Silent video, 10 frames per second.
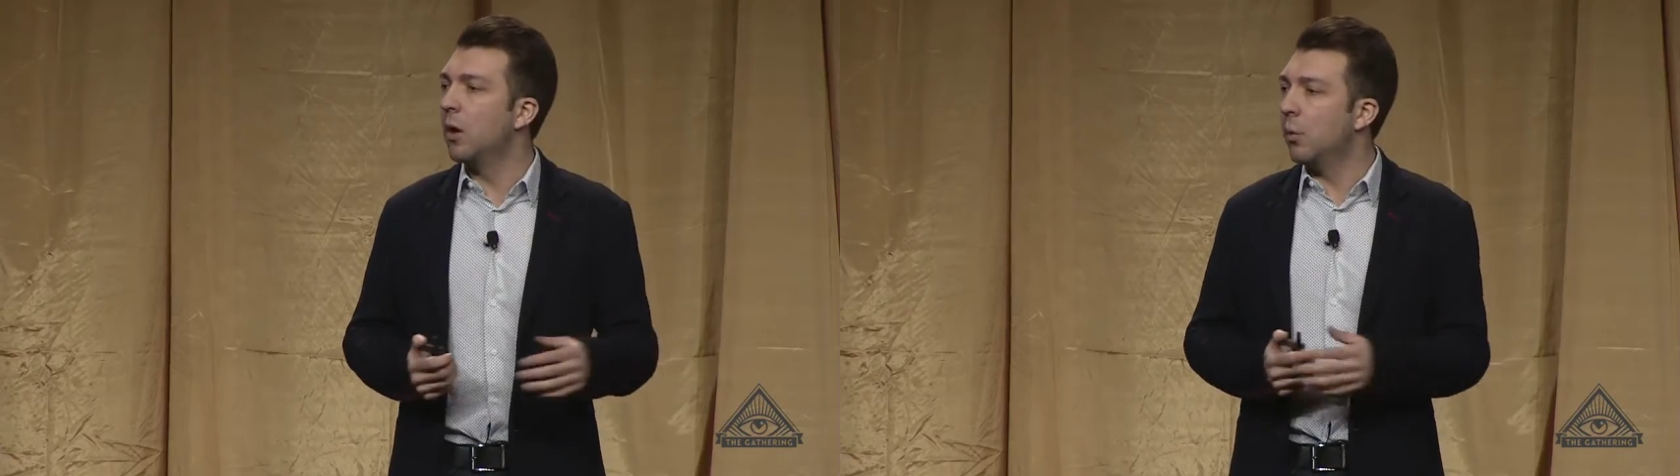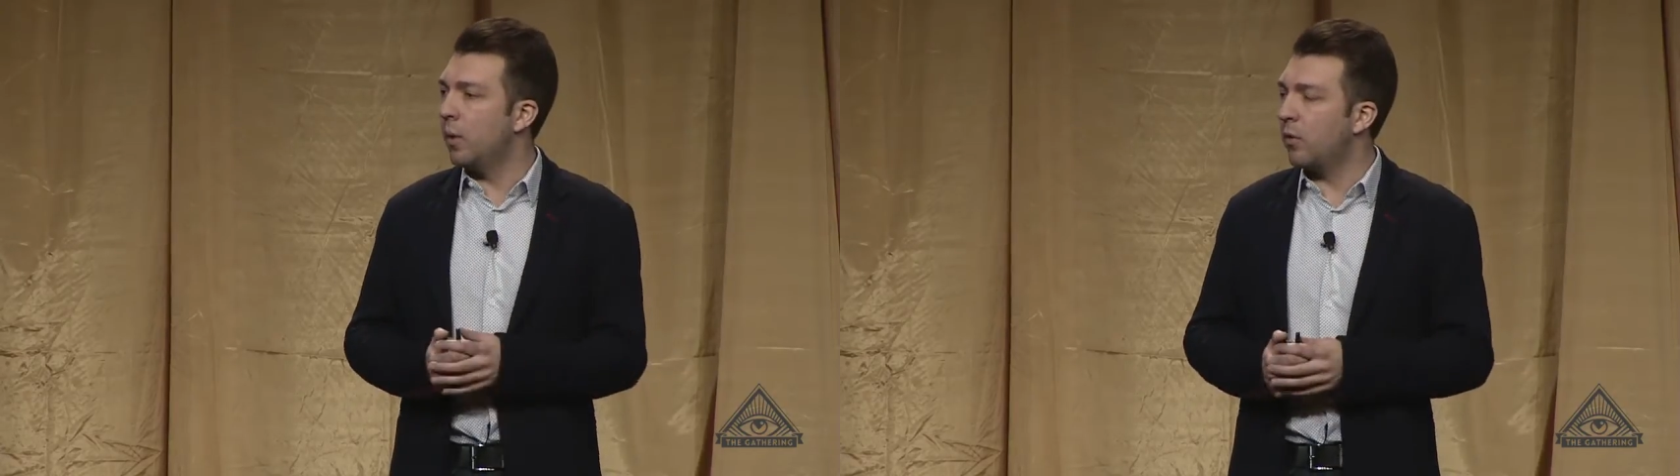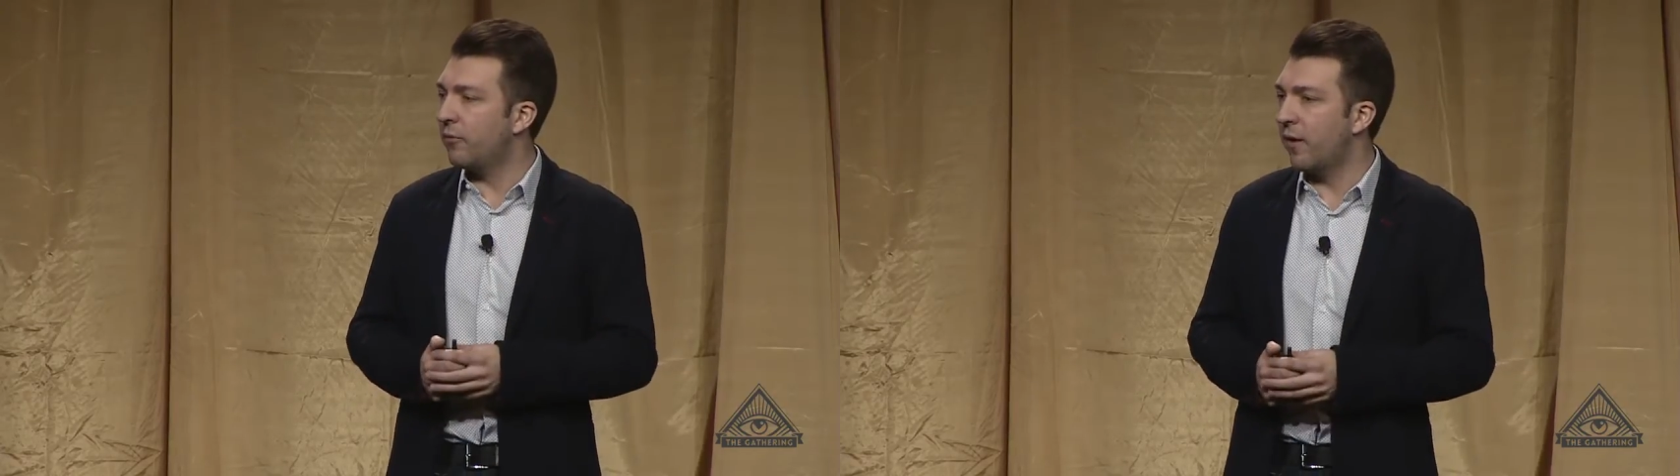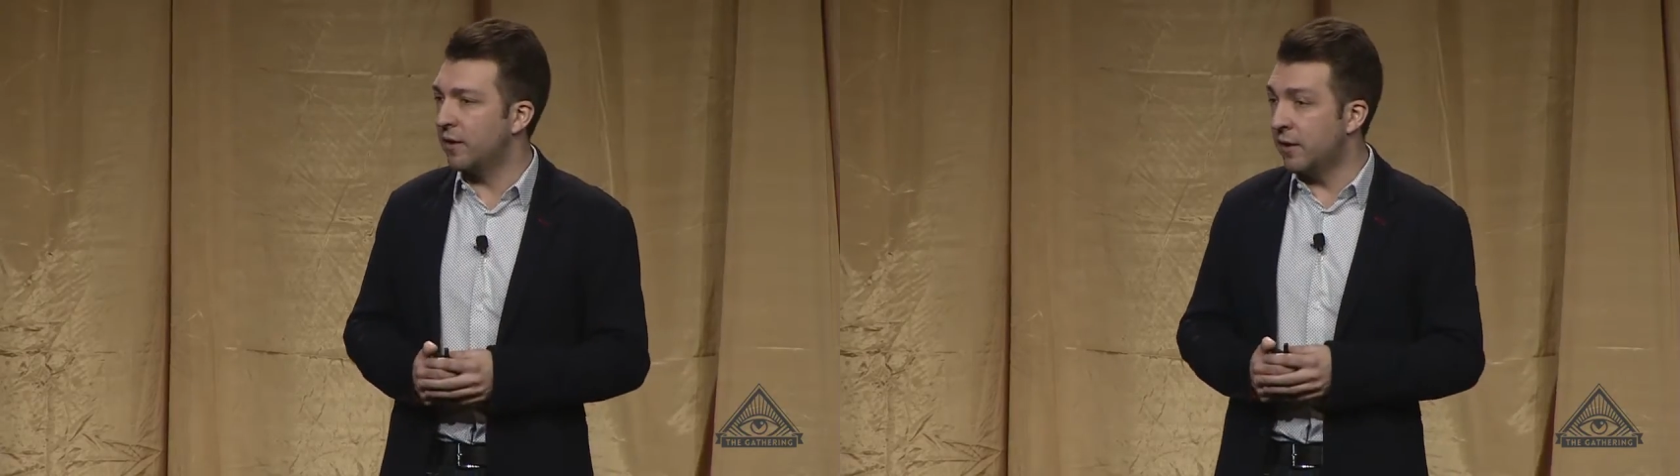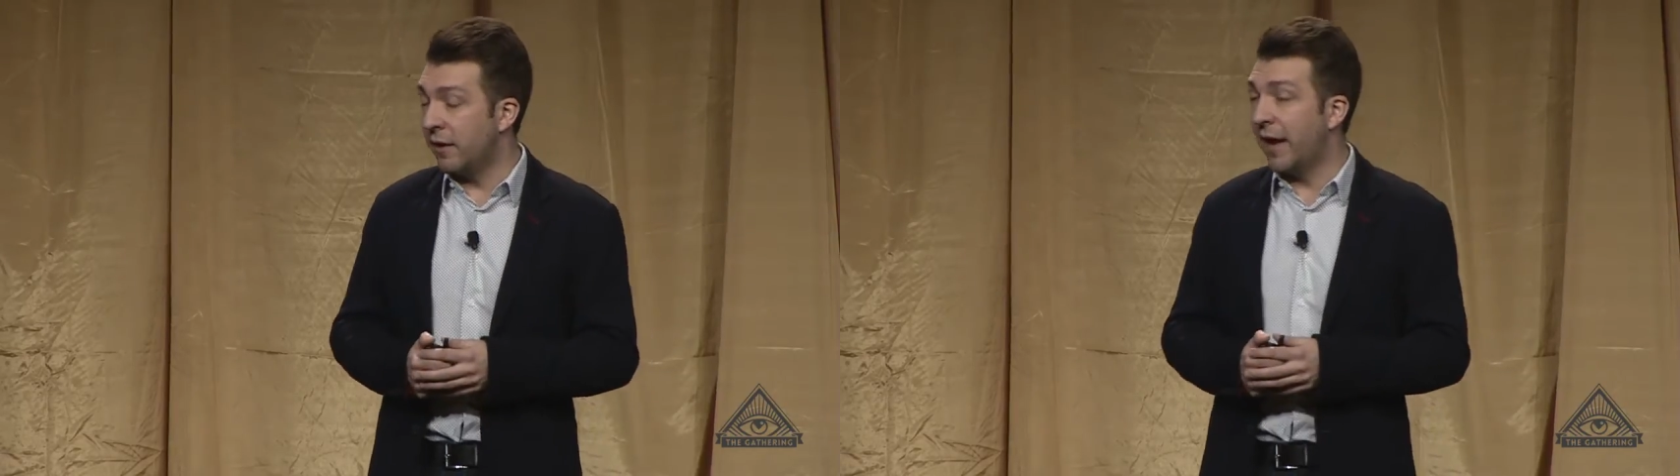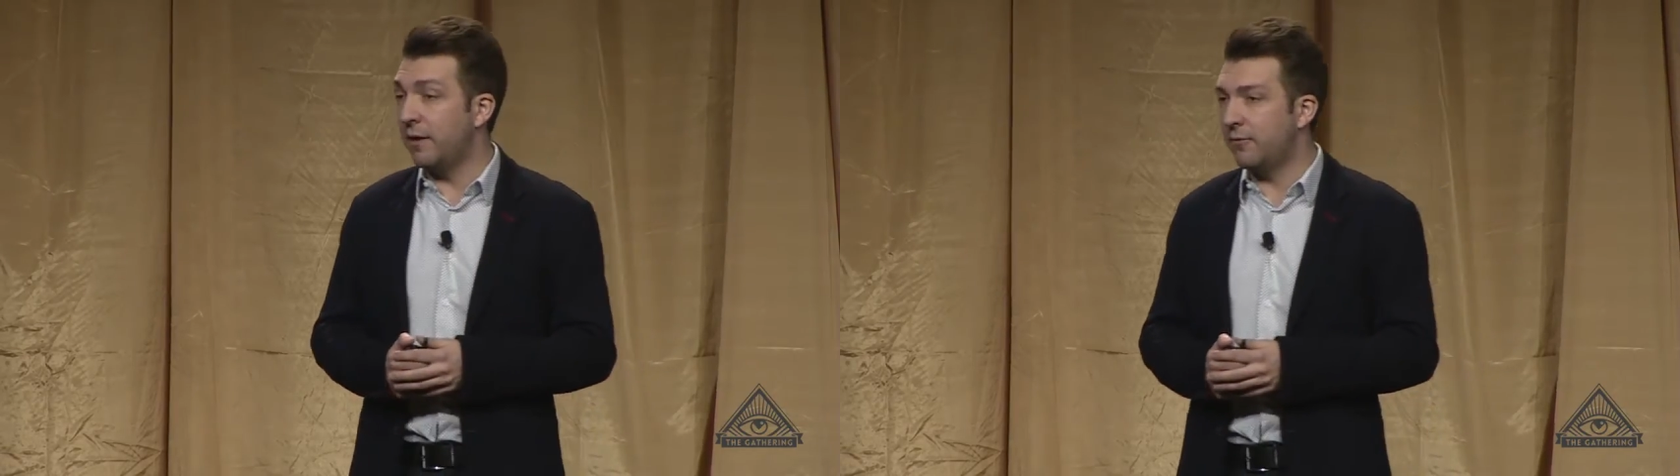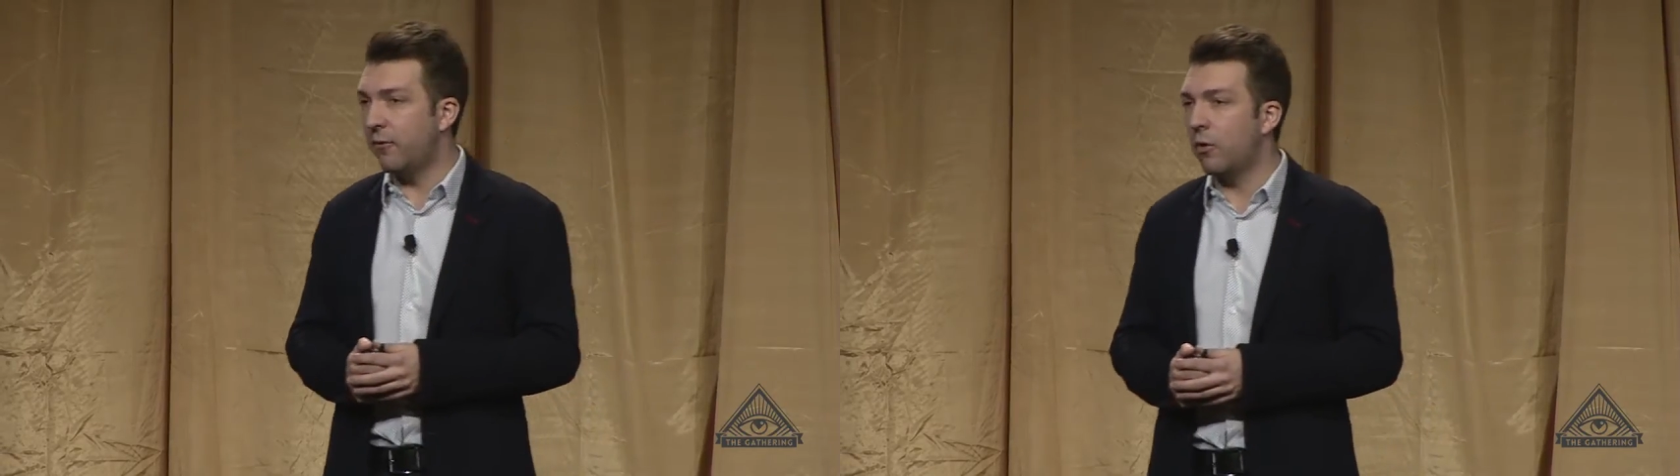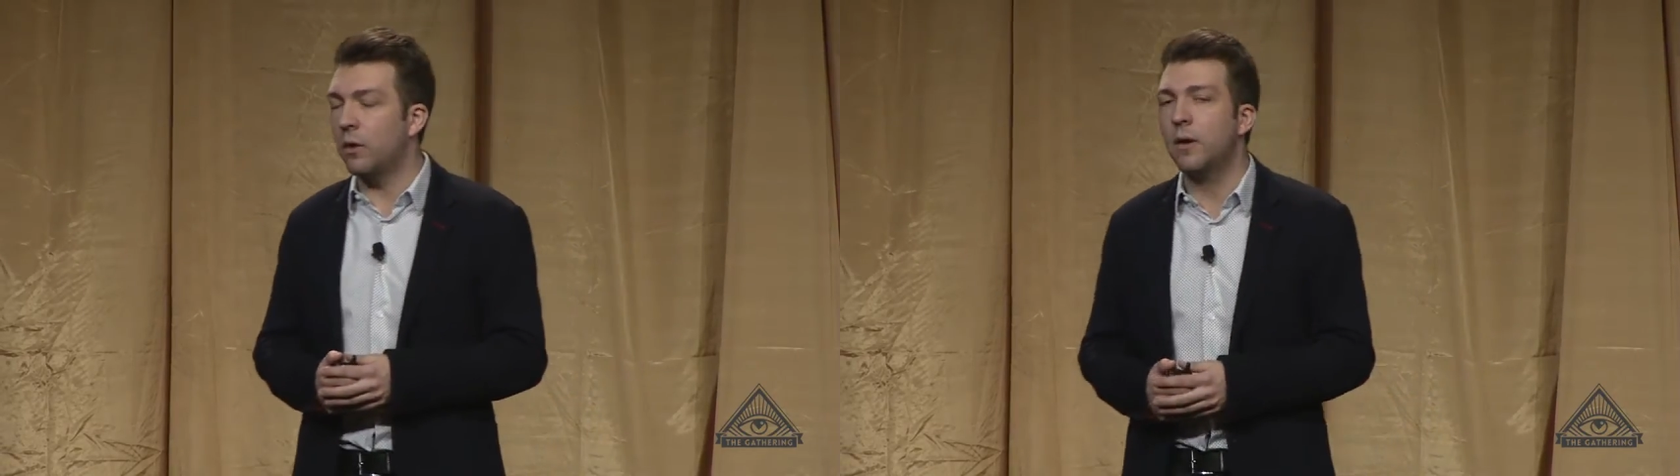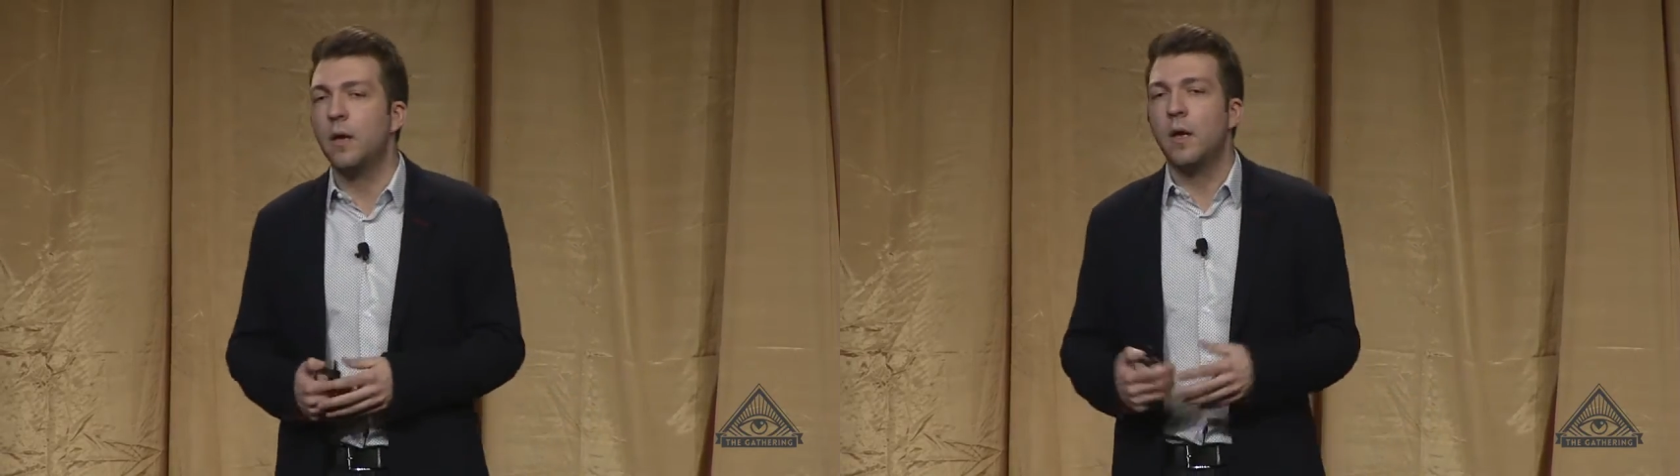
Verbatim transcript: we were founded in 84.